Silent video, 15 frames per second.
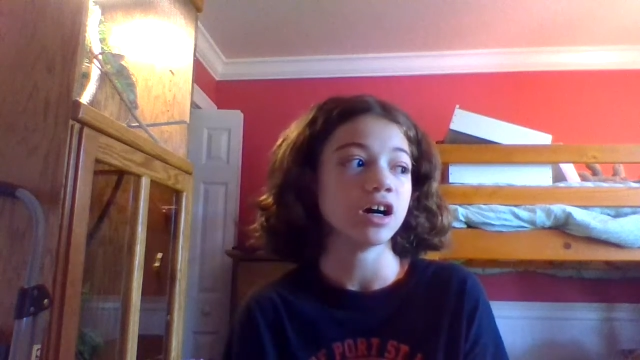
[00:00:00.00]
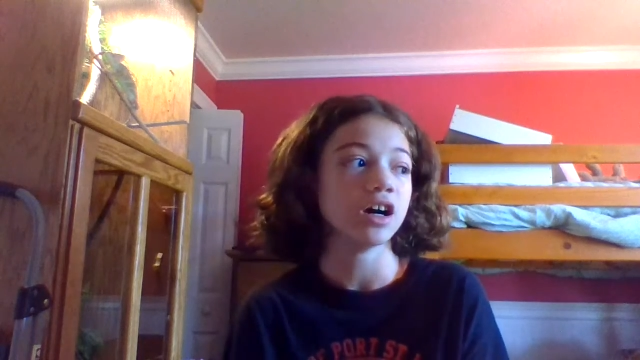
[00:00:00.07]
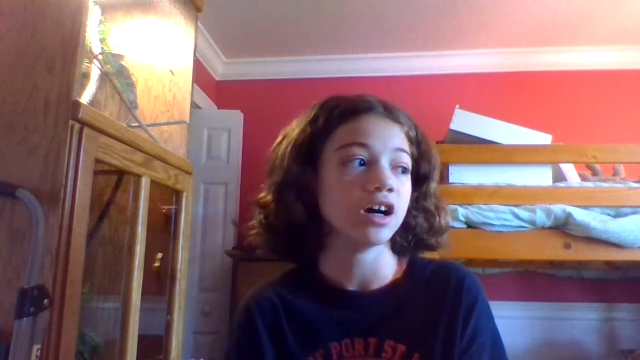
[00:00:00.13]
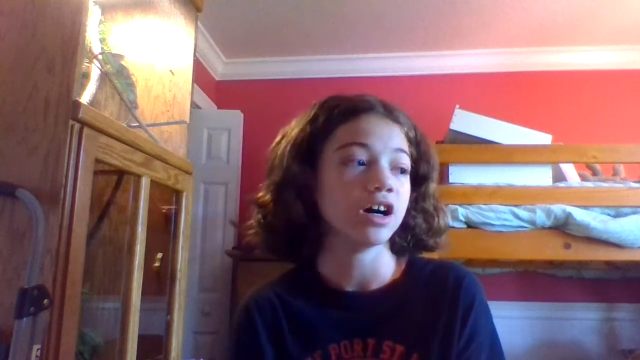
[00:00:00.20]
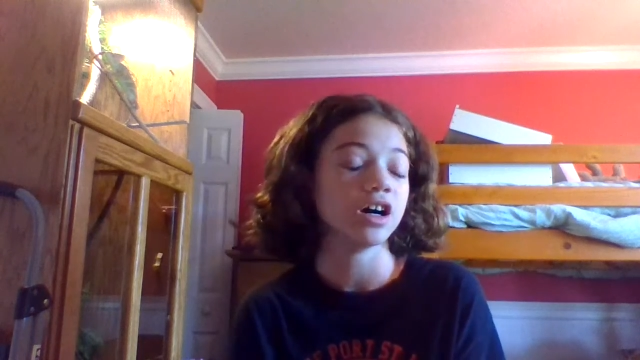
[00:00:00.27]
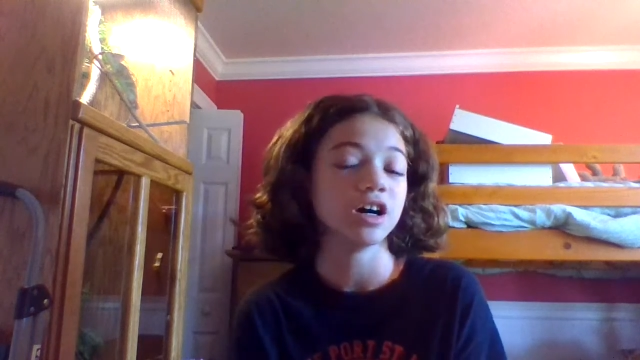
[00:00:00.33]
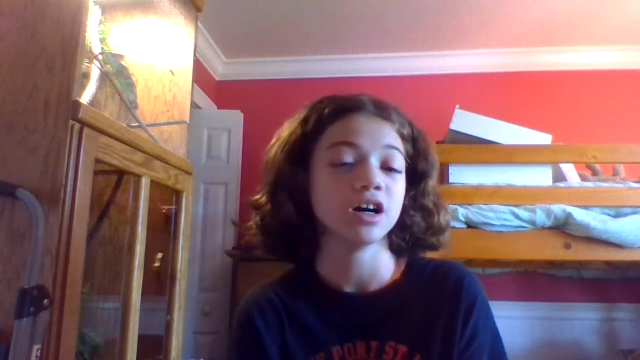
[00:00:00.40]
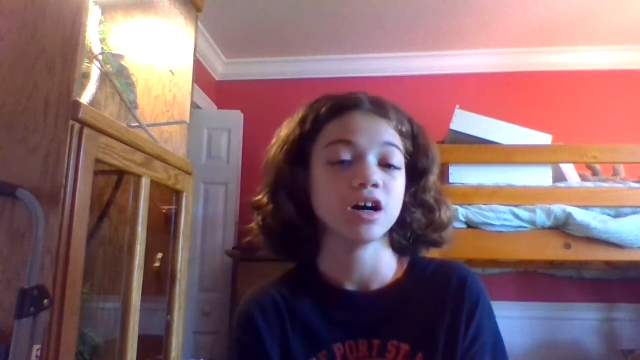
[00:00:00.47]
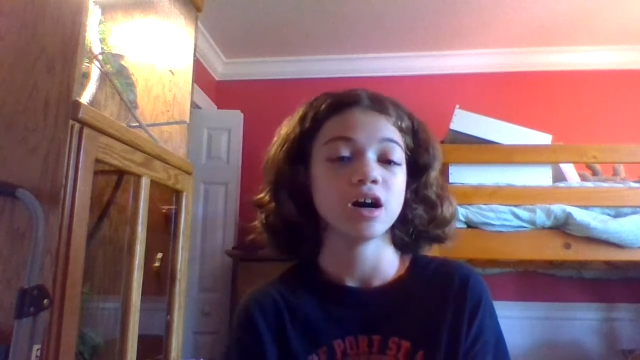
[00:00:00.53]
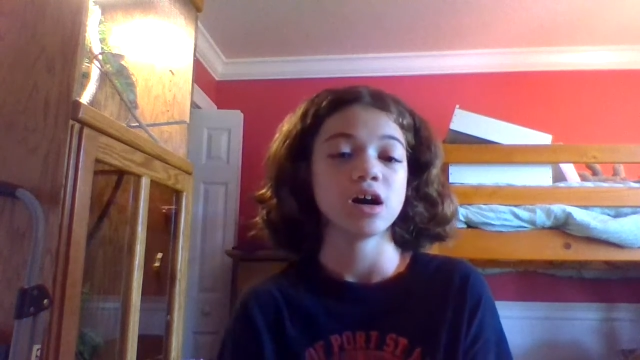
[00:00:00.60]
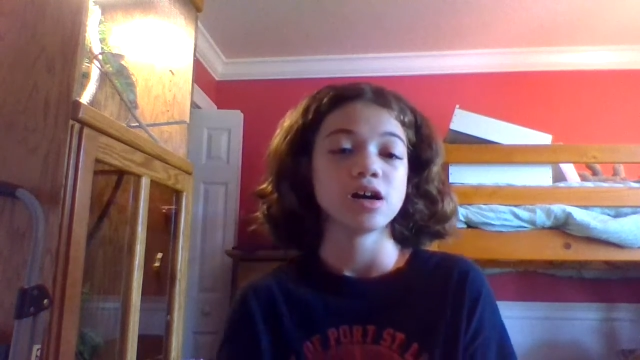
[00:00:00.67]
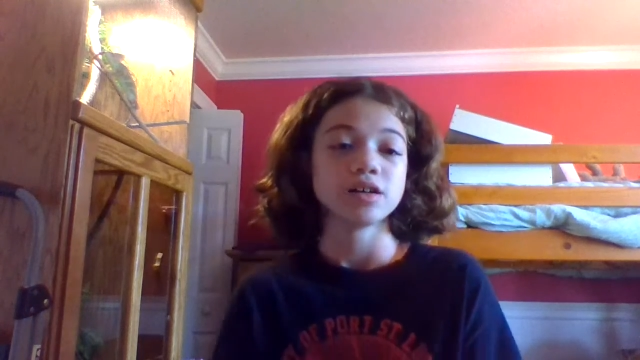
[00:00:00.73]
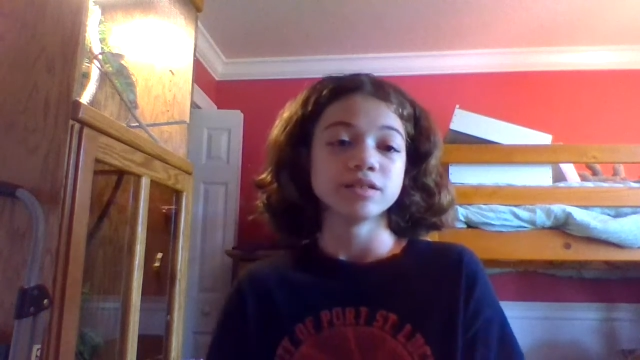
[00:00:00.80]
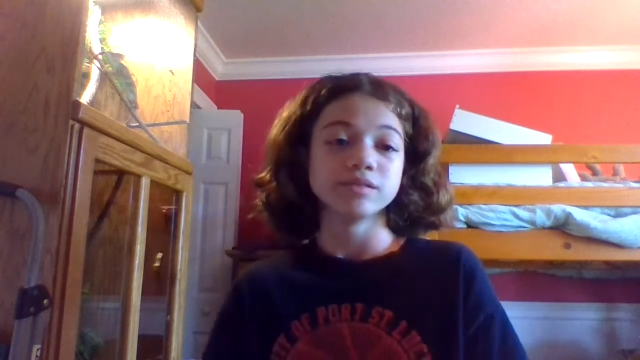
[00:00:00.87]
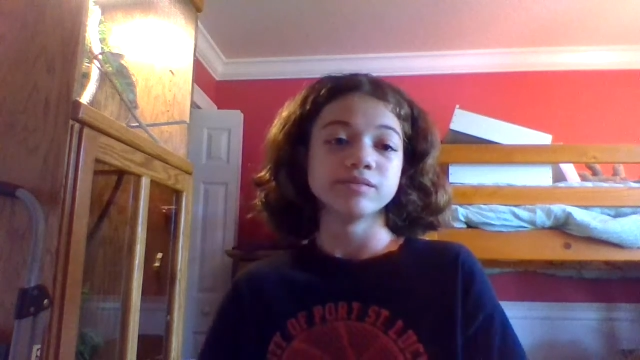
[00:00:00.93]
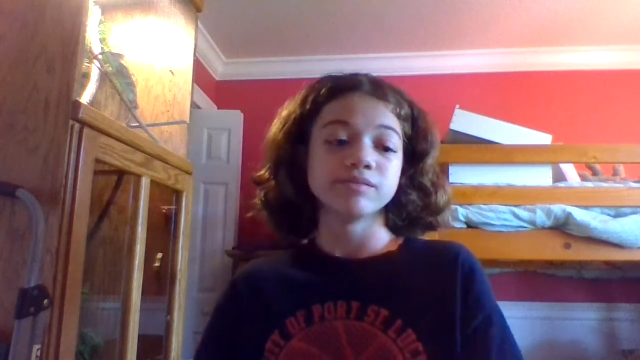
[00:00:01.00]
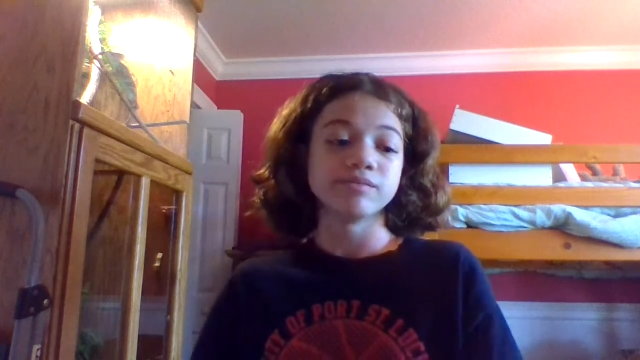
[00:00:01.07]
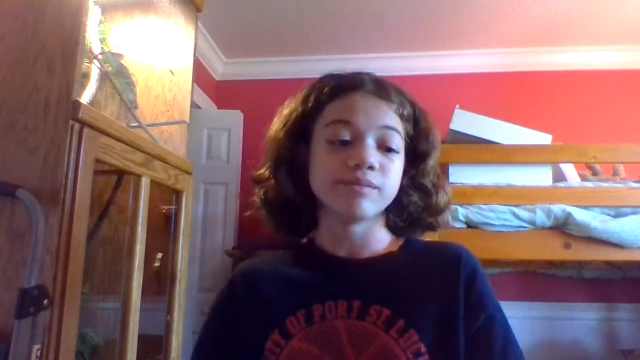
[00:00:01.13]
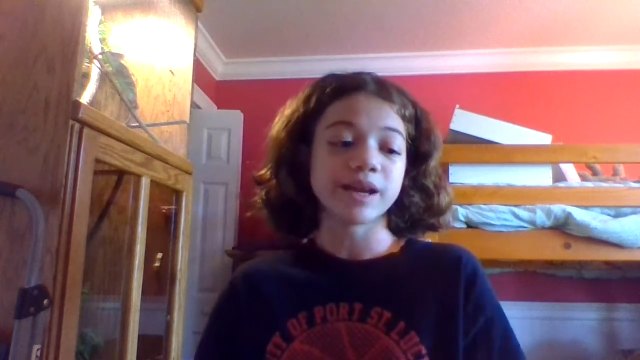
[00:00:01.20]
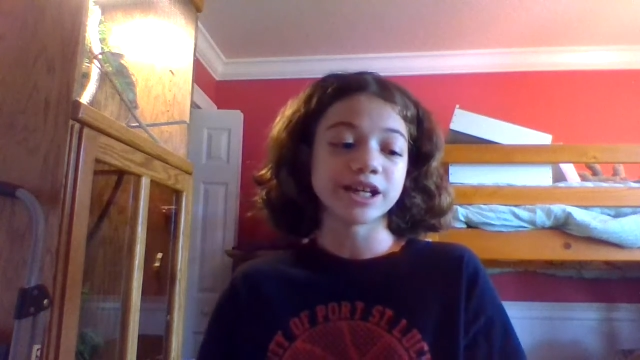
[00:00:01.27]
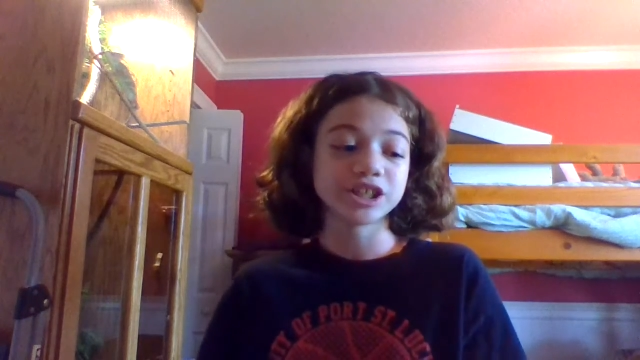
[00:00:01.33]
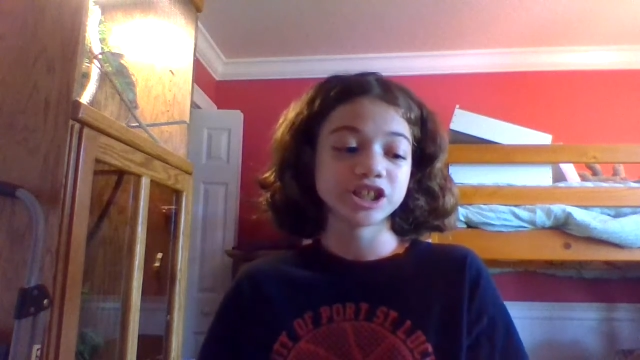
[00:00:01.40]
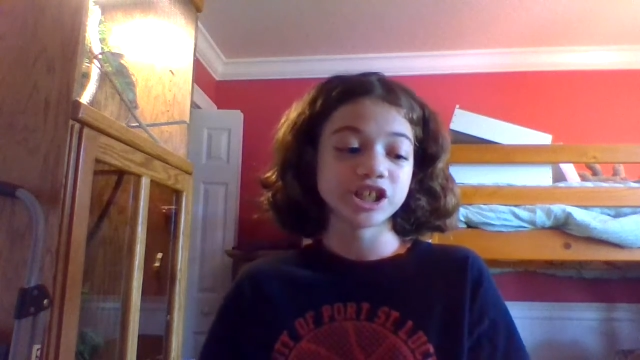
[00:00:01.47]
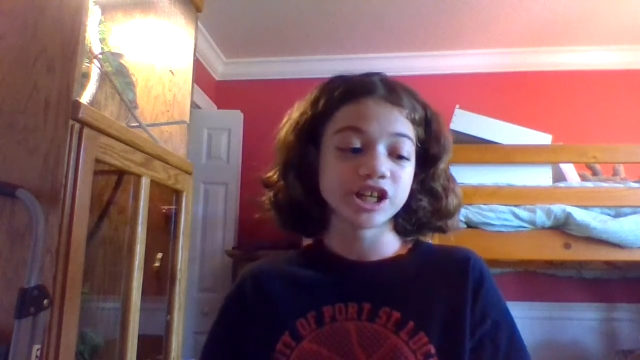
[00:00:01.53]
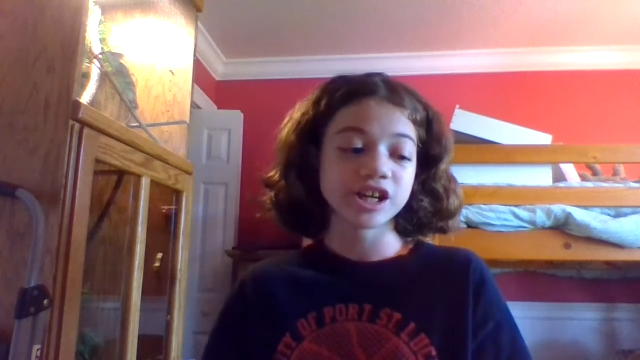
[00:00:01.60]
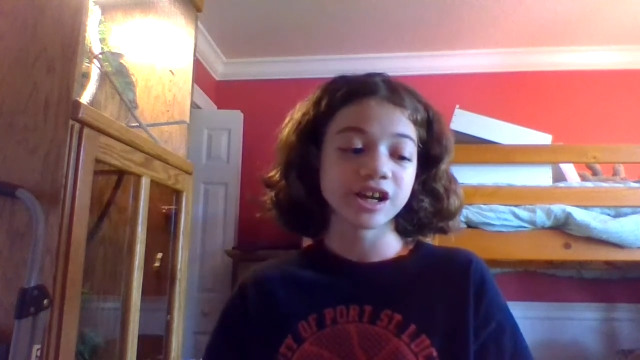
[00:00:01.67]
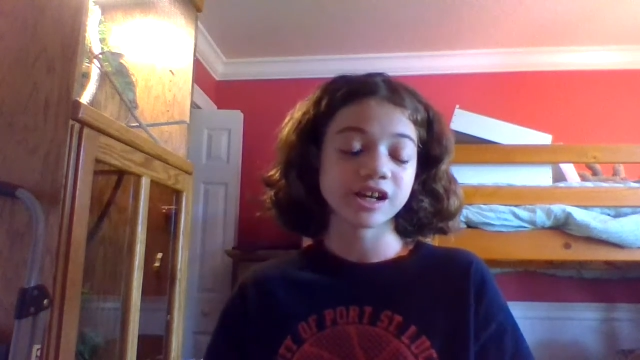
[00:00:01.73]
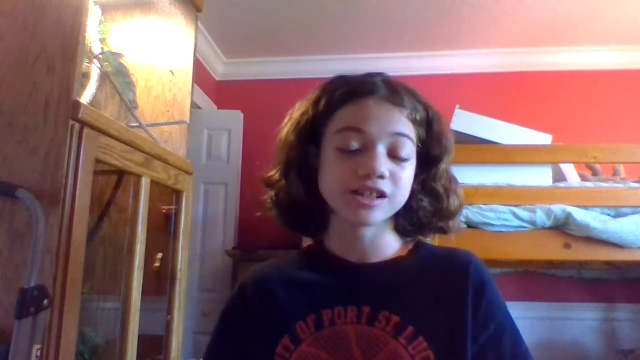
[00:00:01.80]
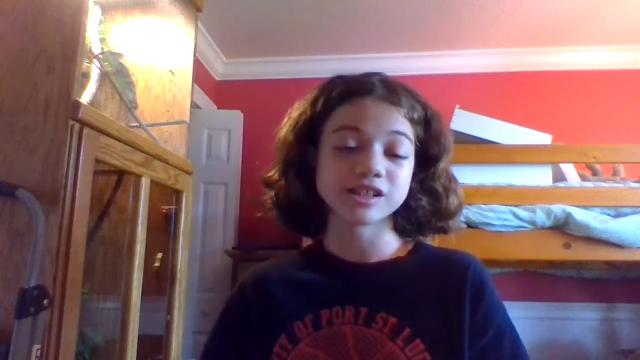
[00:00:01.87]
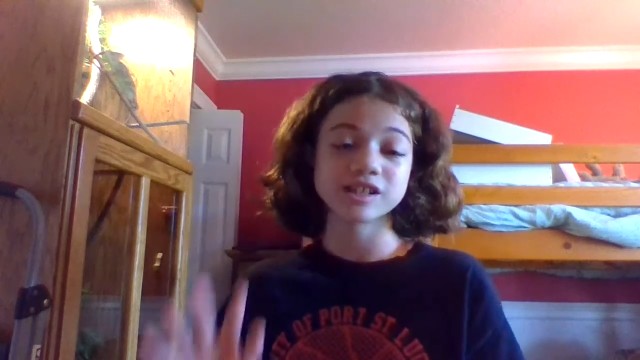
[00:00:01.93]
uh make sure
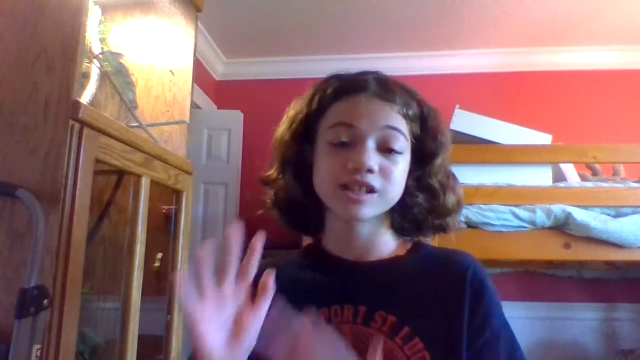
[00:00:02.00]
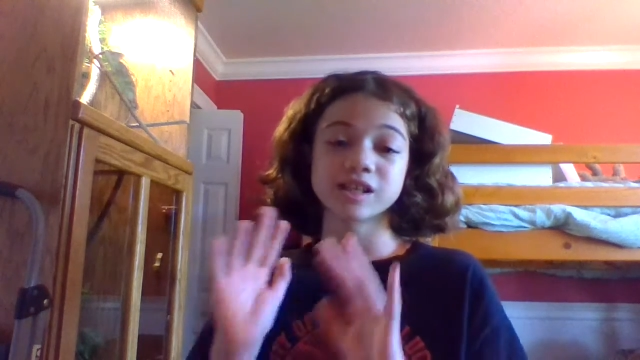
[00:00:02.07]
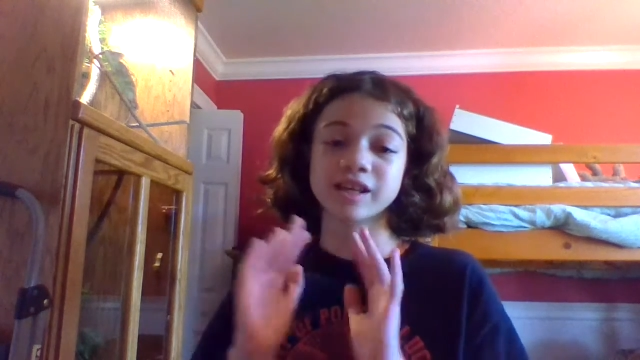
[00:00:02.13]
you guys